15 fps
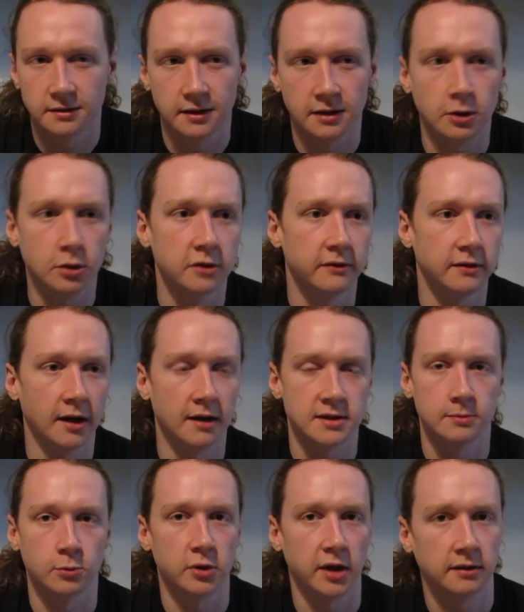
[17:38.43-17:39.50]
They could have had
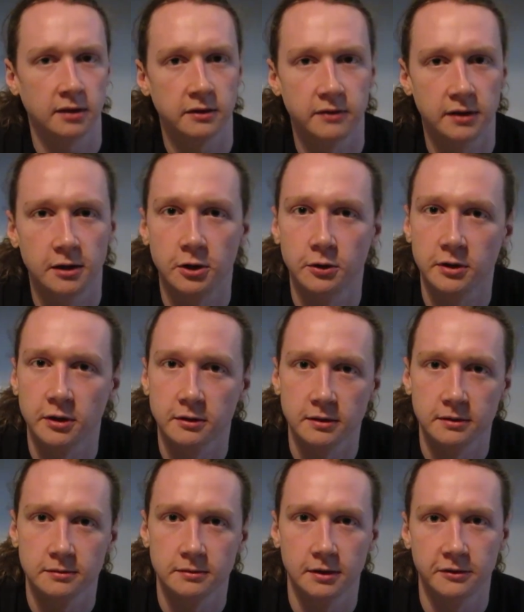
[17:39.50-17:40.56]
some more activity going on,
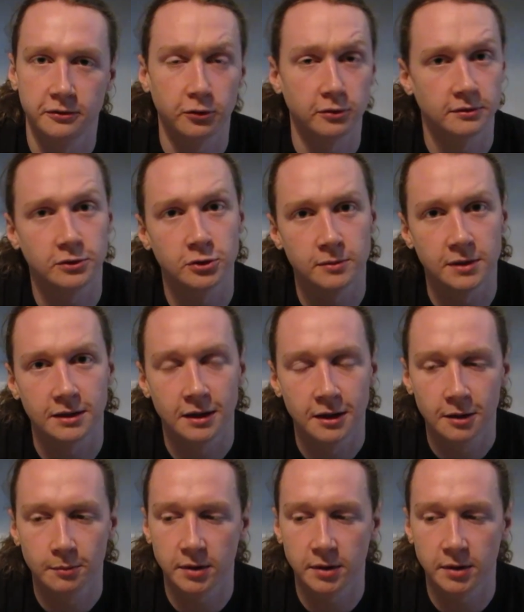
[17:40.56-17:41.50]
to me.